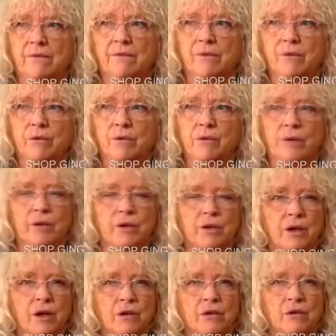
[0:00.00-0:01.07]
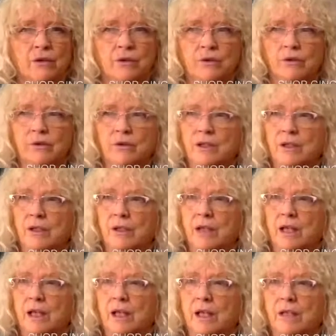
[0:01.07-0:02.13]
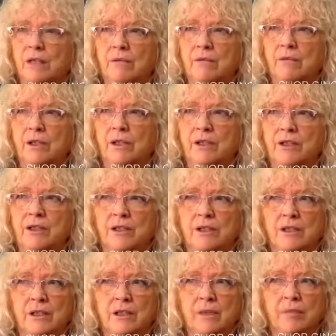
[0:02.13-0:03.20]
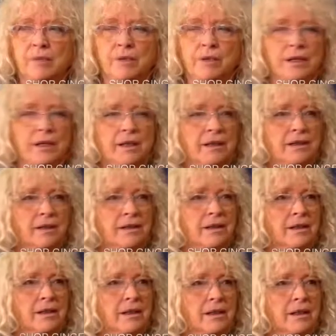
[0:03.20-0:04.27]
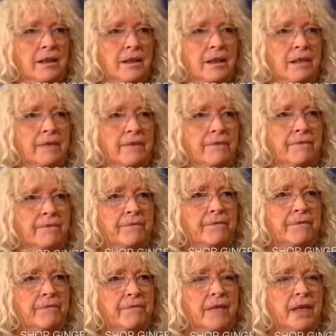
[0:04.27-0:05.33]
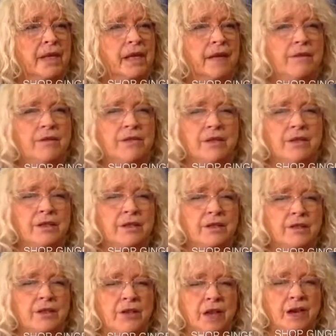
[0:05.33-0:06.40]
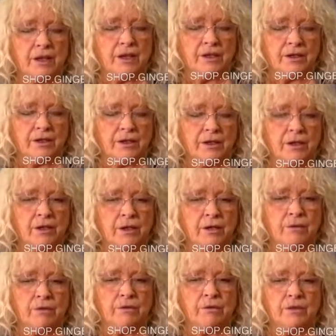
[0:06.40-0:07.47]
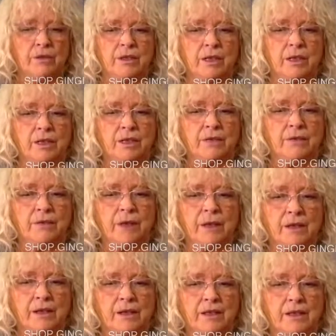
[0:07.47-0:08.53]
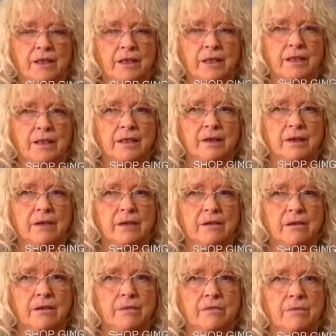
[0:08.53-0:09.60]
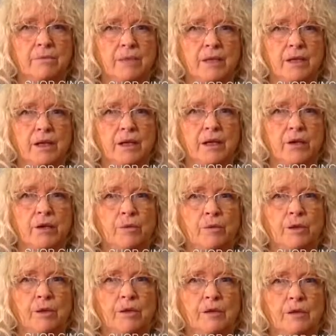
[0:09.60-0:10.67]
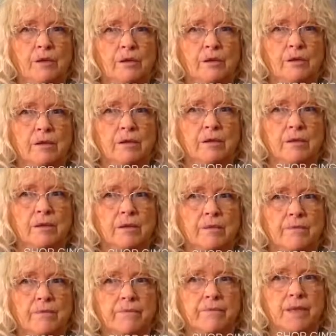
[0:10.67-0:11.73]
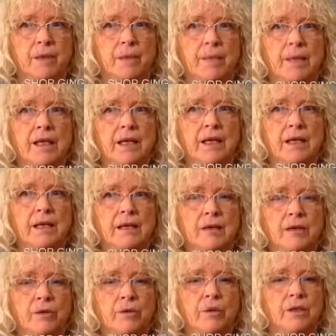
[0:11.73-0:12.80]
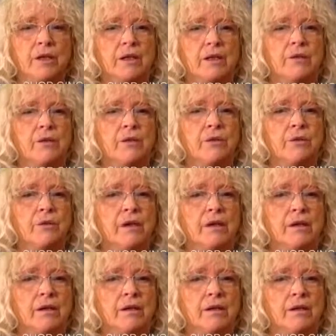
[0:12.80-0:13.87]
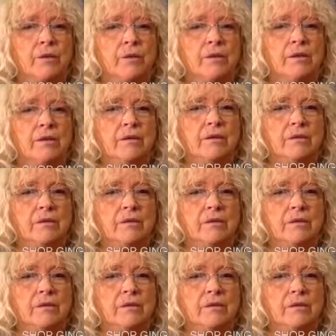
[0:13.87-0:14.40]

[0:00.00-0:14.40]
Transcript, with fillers: through all the cultures and the religious upbringings and the even just the change to the next phase the next cycle of being human being human not doing human